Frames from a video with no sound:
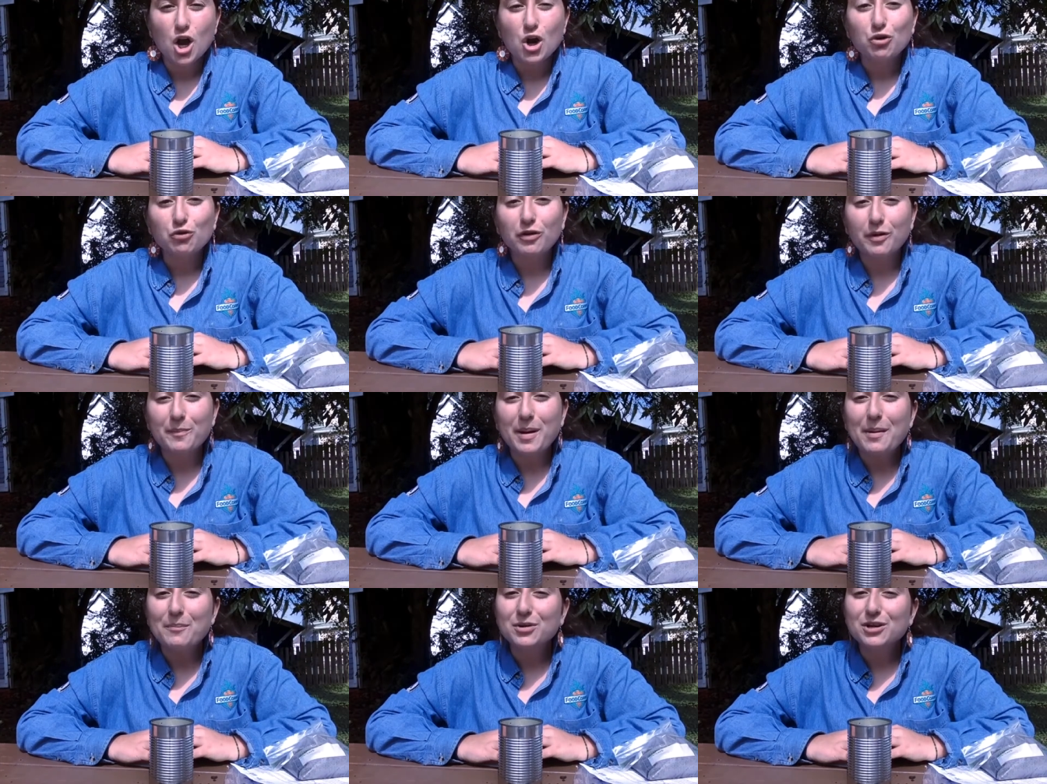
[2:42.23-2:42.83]

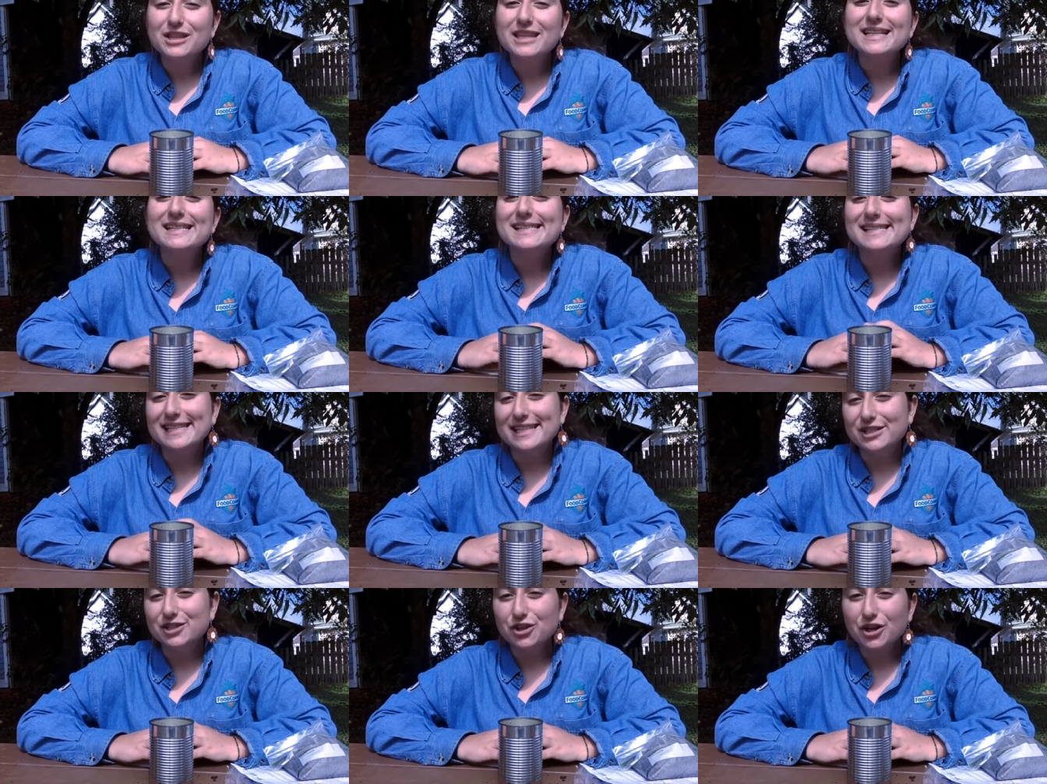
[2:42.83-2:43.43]
Remember that
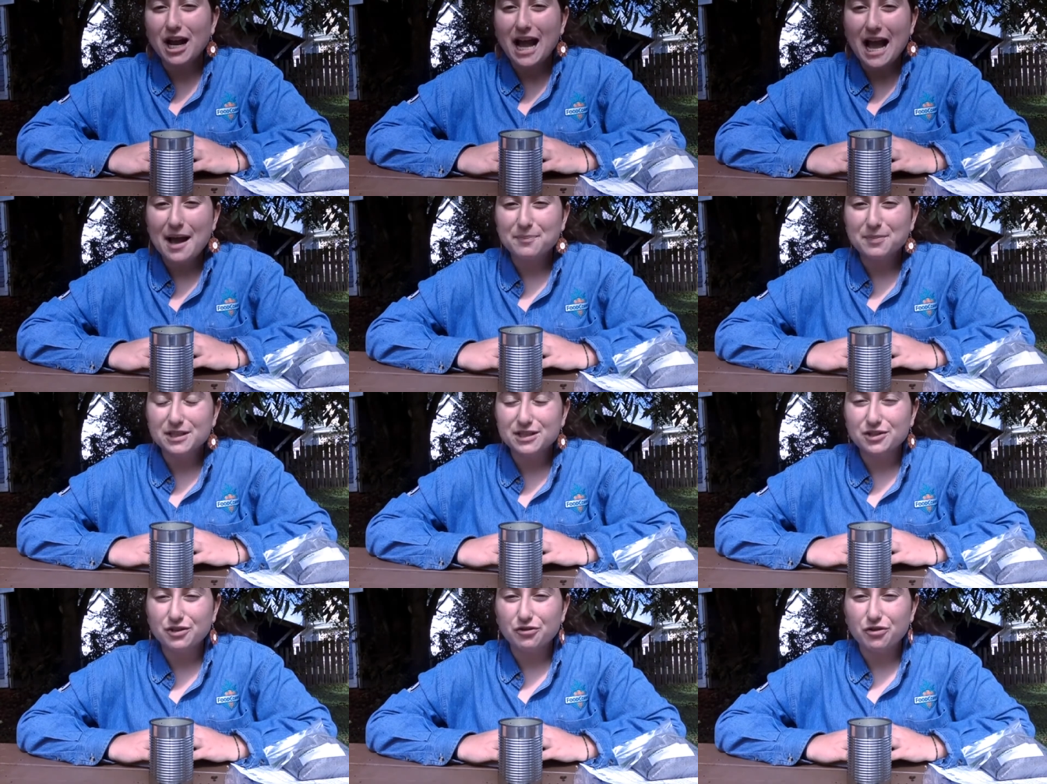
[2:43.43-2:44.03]
seeds are
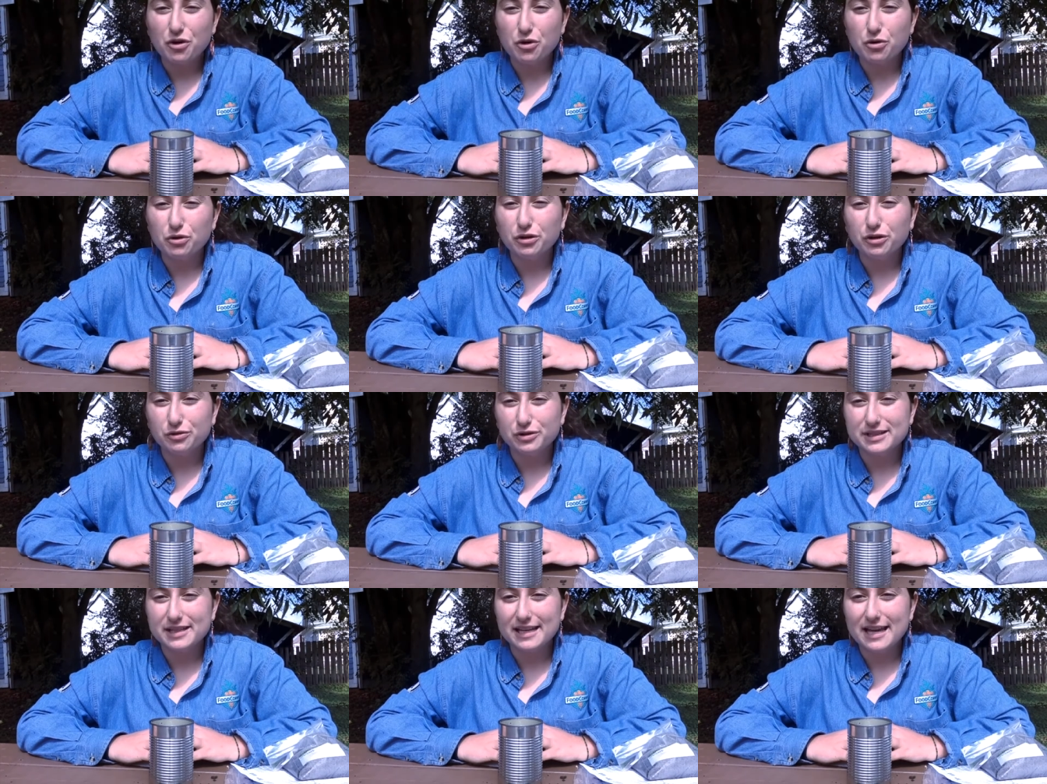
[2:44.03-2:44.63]
happy to grow
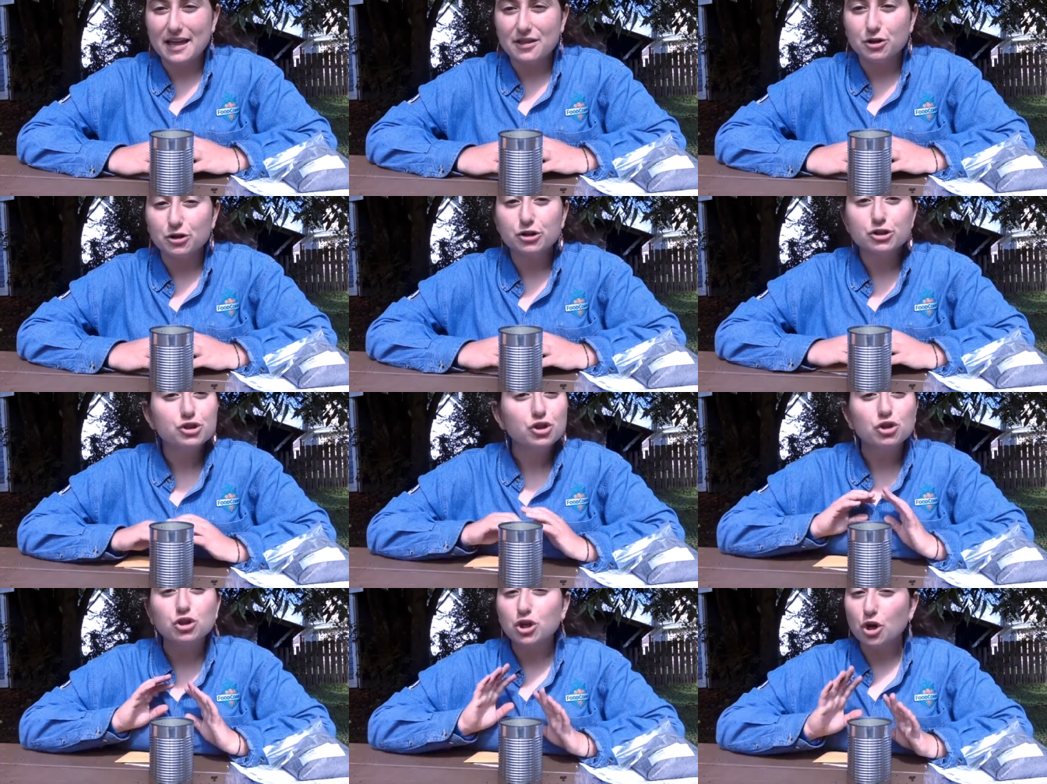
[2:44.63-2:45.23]
close together,
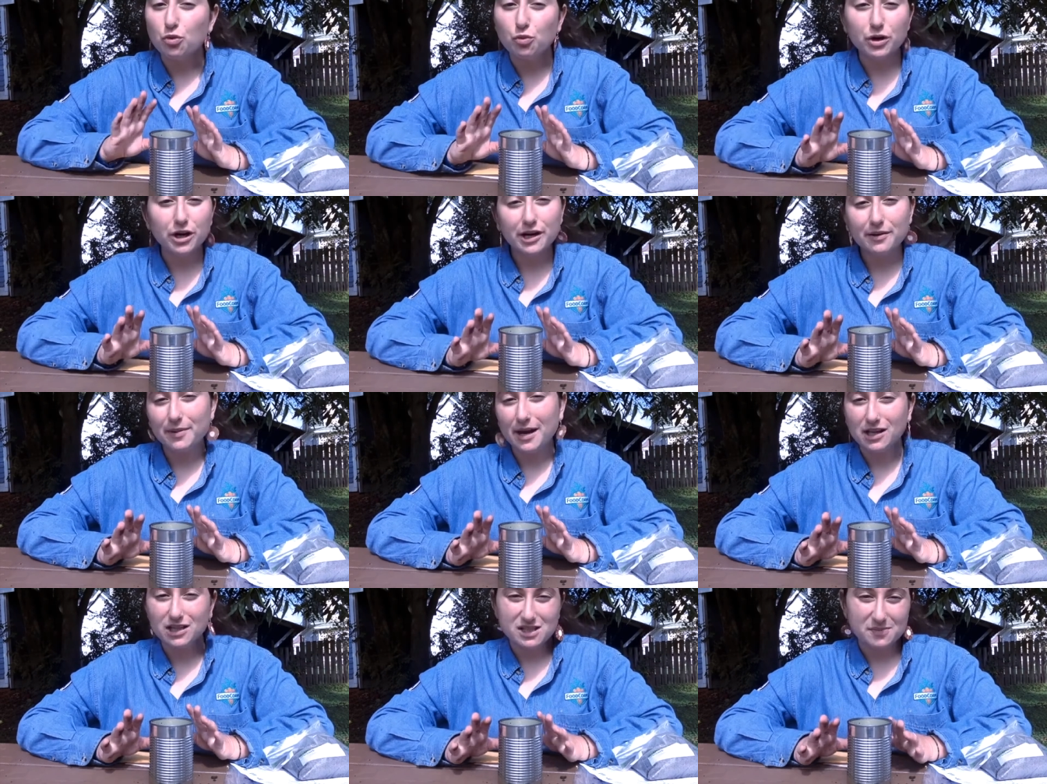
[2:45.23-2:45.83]
so don't worry
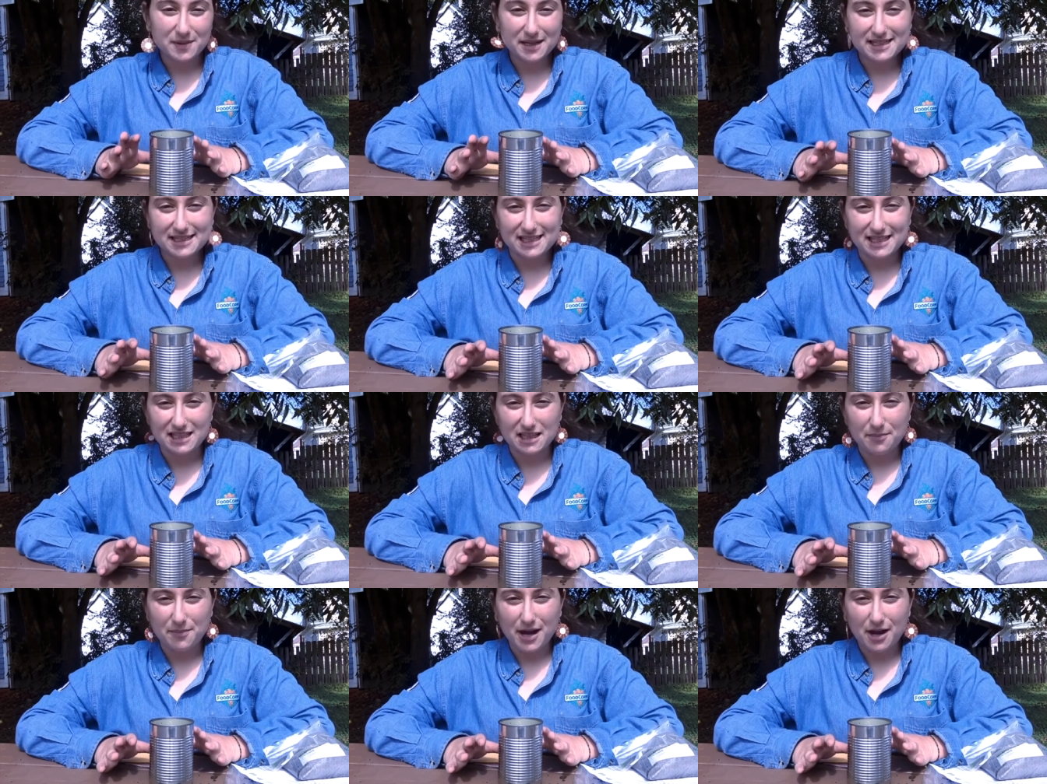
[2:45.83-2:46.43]
about
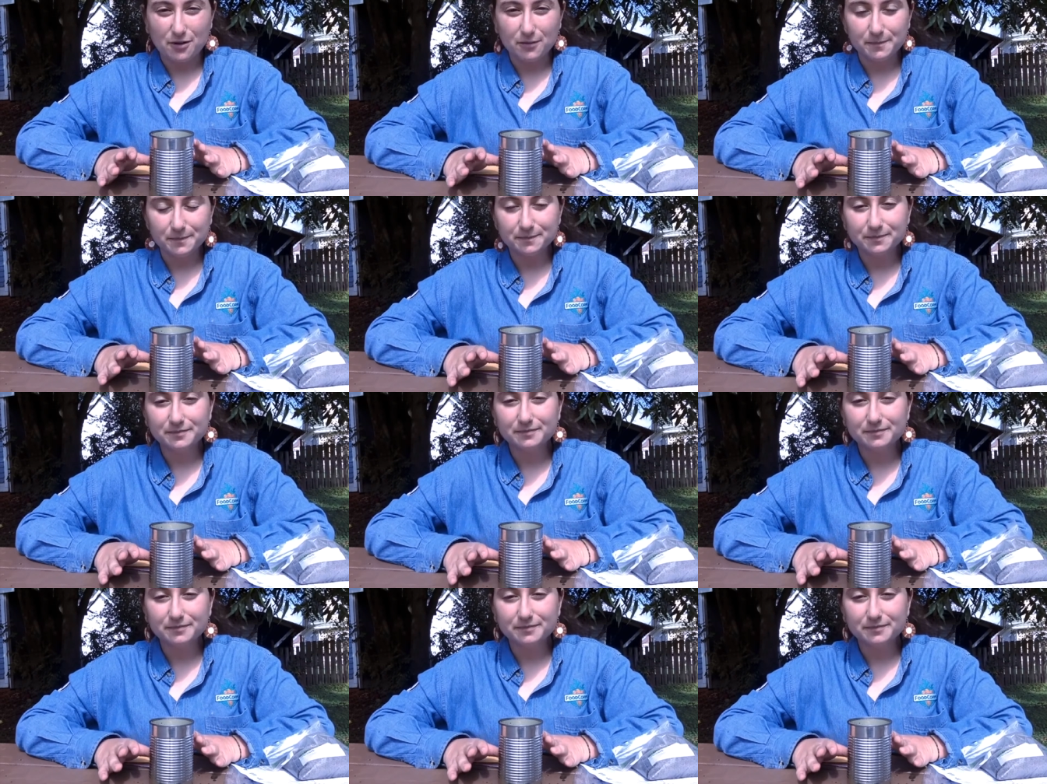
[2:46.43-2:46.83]
spacing them out.